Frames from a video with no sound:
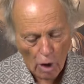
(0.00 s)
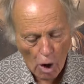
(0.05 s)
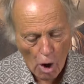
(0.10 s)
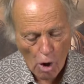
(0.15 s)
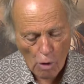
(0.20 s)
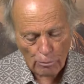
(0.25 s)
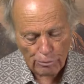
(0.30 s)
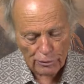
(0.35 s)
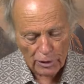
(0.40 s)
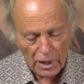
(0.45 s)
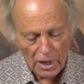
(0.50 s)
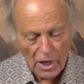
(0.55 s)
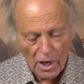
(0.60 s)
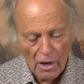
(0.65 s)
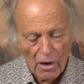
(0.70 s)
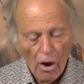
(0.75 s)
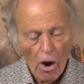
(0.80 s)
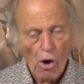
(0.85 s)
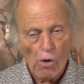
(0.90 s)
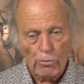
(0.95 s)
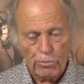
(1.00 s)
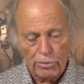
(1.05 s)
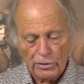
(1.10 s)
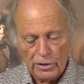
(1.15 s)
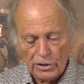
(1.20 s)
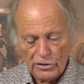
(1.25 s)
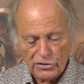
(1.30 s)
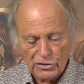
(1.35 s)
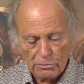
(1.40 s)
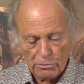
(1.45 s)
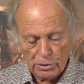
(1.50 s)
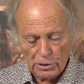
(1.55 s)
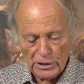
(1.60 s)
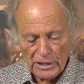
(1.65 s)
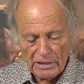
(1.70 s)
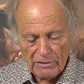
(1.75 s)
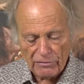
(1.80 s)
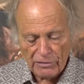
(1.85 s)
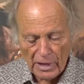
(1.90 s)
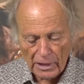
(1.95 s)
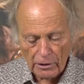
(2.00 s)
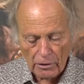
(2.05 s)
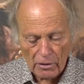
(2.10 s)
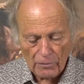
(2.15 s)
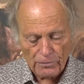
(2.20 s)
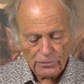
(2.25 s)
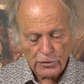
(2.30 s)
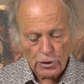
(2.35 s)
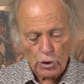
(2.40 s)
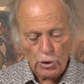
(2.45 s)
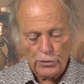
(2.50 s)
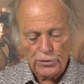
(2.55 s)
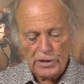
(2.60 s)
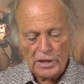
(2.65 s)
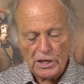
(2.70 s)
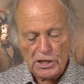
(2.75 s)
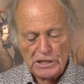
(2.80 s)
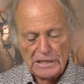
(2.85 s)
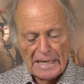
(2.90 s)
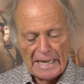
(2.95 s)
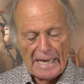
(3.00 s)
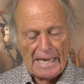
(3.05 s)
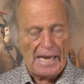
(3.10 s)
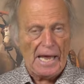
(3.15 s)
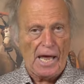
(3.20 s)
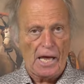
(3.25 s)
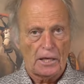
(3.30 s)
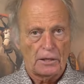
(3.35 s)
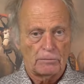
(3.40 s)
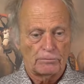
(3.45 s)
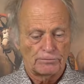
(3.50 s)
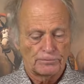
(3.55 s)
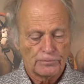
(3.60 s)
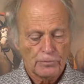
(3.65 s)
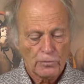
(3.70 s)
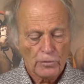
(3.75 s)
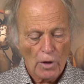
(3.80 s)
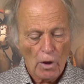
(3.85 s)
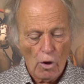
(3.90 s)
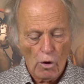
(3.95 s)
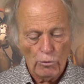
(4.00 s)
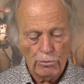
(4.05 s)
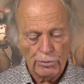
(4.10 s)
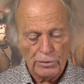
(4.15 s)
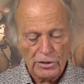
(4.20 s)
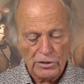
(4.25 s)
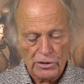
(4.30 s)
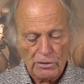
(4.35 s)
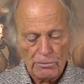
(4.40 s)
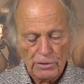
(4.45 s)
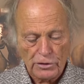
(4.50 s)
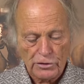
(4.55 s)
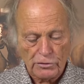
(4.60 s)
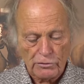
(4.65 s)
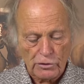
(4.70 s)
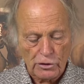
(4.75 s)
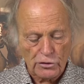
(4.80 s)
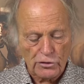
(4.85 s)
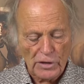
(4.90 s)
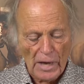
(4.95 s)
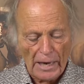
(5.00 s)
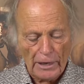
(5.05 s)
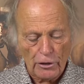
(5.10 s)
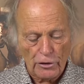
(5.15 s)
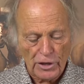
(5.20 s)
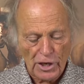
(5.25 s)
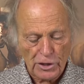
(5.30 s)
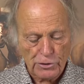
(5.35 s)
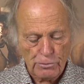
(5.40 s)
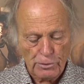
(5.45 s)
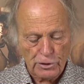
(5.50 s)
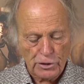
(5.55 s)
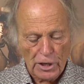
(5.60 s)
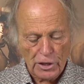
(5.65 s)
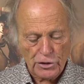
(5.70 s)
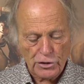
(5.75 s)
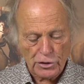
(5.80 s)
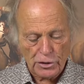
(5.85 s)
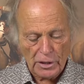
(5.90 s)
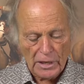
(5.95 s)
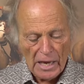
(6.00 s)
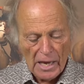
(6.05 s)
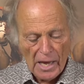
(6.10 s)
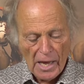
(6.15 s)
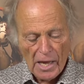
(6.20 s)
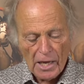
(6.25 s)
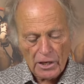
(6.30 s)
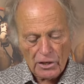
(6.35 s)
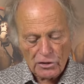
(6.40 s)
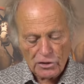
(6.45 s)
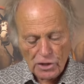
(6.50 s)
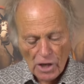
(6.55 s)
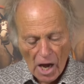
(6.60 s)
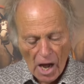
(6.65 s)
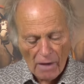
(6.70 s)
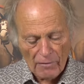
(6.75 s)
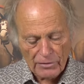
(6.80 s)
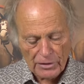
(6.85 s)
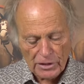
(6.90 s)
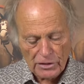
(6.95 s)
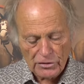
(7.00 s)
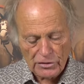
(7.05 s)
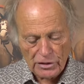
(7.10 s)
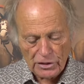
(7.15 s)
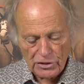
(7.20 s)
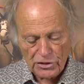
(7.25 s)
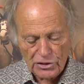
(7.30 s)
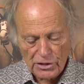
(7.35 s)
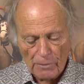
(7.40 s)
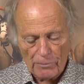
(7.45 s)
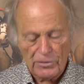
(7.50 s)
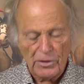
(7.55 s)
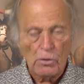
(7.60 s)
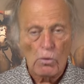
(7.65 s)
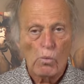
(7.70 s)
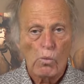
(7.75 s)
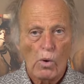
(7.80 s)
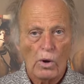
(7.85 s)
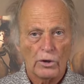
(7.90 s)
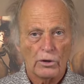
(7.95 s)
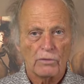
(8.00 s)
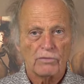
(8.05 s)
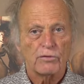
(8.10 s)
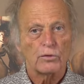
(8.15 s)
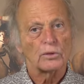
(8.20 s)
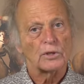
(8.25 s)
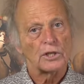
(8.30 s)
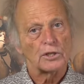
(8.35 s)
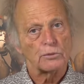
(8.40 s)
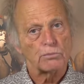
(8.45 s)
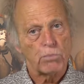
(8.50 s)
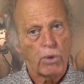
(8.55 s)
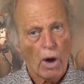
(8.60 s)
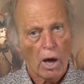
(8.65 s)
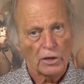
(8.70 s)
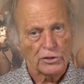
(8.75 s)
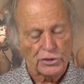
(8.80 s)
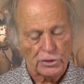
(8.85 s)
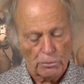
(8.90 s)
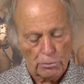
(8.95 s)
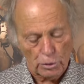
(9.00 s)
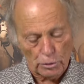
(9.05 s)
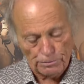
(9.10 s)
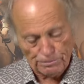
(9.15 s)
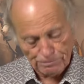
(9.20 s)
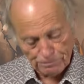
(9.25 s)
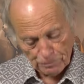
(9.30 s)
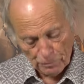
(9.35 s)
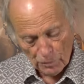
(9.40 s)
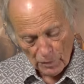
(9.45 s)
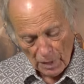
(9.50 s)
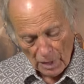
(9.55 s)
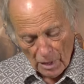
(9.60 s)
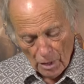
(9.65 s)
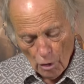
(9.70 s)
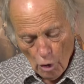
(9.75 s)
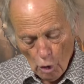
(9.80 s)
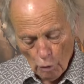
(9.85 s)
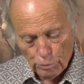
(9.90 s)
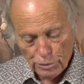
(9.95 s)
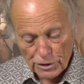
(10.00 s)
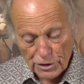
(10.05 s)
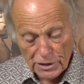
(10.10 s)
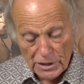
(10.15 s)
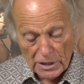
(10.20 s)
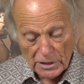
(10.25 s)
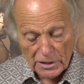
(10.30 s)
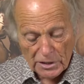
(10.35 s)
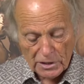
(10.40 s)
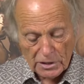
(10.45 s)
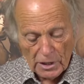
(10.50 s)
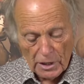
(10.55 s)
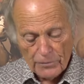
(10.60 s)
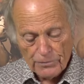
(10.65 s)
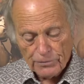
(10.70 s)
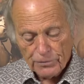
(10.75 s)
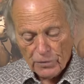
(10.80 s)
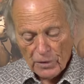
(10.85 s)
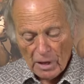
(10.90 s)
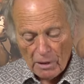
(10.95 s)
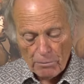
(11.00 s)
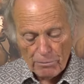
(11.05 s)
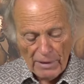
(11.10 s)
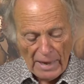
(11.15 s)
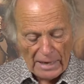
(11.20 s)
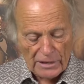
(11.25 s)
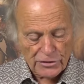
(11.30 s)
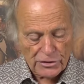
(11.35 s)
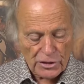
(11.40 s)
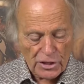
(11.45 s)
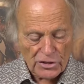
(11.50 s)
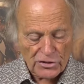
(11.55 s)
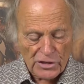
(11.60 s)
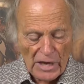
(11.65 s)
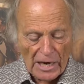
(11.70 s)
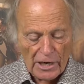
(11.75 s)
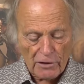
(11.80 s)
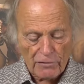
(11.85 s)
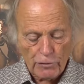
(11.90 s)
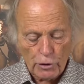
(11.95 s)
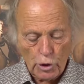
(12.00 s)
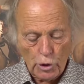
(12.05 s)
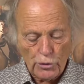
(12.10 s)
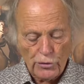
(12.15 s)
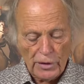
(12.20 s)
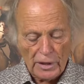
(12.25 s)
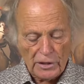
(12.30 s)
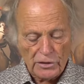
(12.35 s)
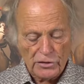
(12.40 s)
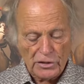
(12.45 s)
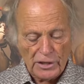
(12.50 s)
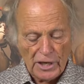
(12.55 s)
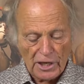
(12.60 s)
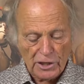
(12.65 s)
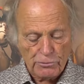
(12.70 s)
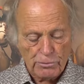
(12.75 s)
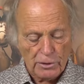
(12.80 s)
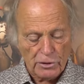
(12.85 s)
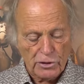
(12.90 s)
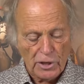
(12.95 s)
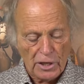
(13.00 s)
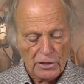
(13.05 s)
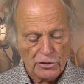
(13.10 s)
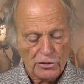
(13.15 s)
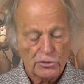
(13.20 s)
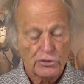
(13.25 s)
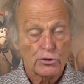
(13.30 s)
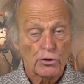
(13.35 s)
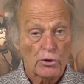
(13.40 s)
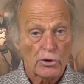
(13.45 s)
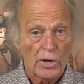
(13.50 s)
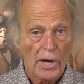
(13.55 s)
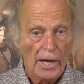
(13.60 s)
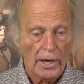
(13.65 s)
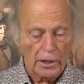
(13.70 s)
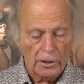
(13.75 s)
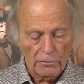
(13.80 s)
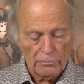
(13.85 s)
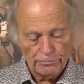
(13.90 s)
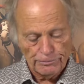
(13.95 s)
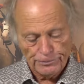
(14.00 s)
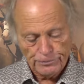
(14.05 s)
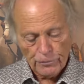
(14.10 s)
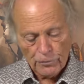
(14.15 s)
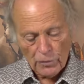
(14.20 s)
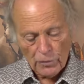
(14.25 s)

Hope. Hope is the belief that good things lay ahead. Hope is a mix of desire and expectation. It is confidence that something wonderful is possible. Hopelessness impacts the desire for good things and expectations turn negative.